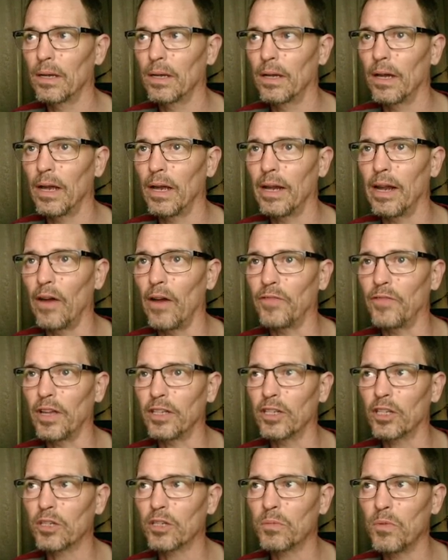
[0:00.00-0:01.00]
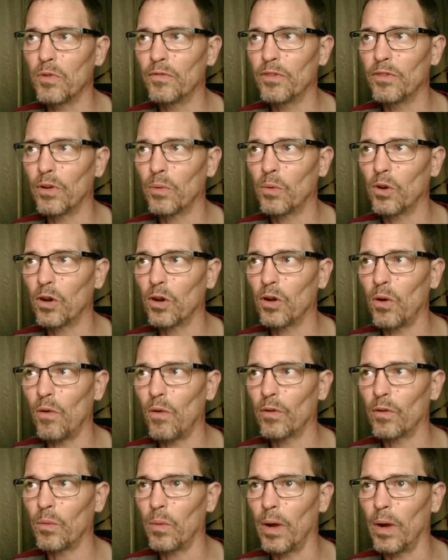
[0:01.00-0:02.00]
Now, if they just move their rook
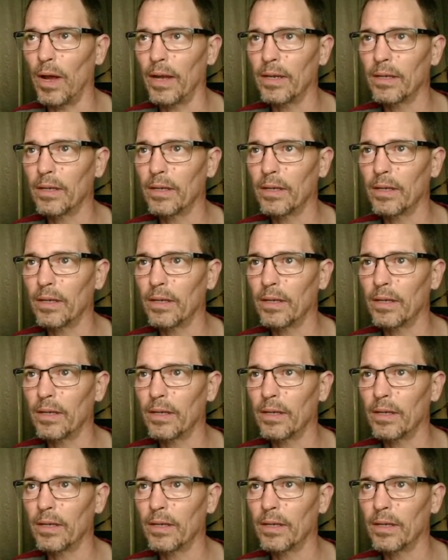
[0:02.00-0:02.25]
over one,